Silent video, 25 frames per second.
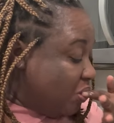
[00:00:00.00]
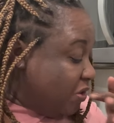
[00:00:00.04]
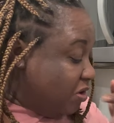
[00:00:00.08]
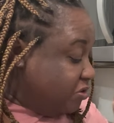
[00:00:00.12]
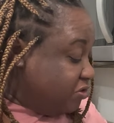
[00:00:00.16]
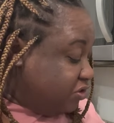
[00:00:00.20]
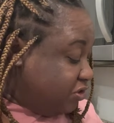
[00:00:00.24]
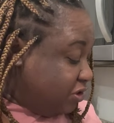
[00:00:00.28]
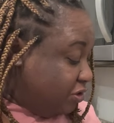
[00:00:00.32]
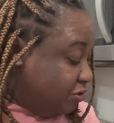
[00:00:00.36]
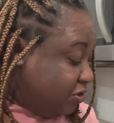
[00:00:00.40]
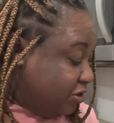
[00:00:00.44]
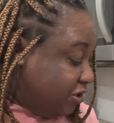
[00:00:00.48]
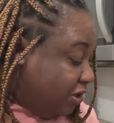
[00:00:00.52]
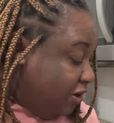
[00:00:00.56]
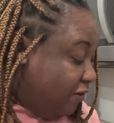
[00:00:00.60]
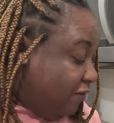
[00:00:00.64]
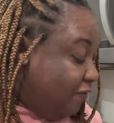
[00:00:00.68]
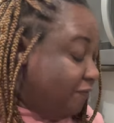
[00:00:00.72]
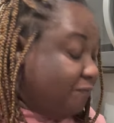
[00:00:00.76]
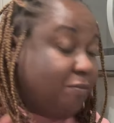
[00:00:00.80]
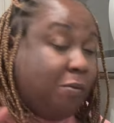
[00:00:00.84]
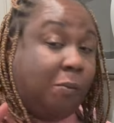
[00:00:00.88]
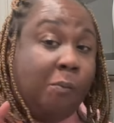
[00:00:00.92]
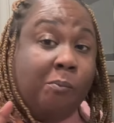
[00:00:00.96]
So
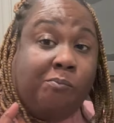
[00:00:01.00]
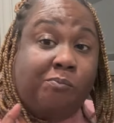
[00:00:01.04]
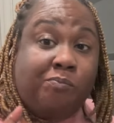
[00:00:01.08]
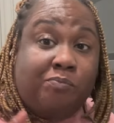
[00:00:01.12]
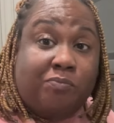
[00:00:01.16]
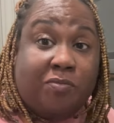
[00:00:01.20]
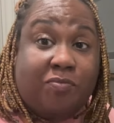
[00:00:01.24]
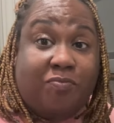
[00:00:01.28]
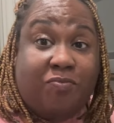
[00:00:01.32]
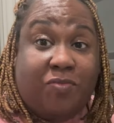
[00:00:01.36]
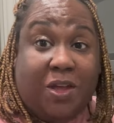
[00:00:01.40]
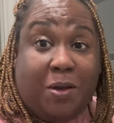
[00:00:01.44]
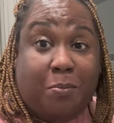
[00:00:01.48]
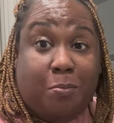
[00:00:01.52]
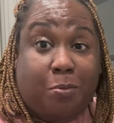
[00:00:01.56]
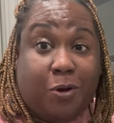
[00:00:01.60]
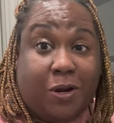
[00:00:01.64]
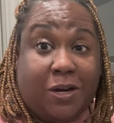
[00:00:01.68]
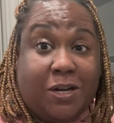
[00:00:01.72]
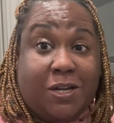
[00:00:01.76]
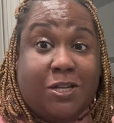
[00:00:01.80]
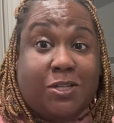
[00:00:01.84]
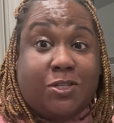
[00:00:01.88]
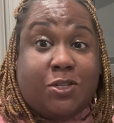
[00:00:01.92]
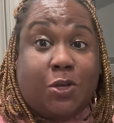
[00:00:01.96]
soft. That
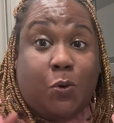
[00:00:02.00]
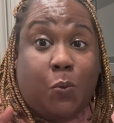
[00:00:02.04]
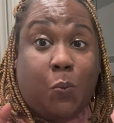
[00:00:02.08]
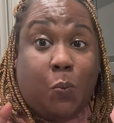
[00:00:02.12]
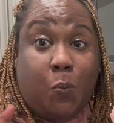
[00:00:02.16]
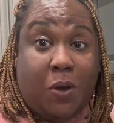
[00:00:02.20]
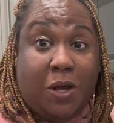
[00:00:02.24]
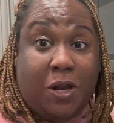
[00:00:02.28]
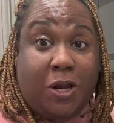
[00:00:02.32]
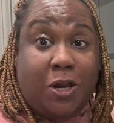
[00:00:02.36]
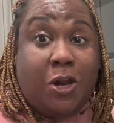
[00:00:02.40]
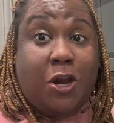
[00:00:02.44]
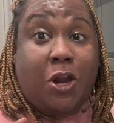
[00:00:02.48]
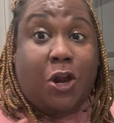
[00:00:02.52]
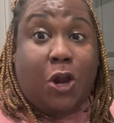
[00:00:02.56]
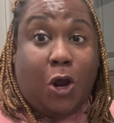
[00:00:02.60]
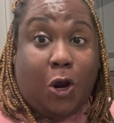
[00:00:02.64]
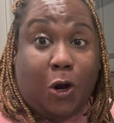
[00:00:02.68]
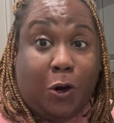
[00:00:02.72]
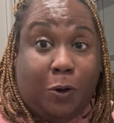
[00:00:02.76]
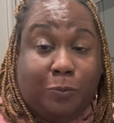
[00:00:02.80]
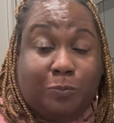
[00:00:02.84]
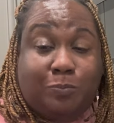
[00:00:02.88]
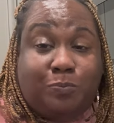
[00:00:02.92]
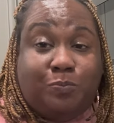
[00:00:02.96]
bread is a
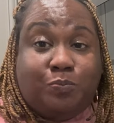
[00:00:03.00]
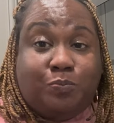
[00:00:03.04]
winner.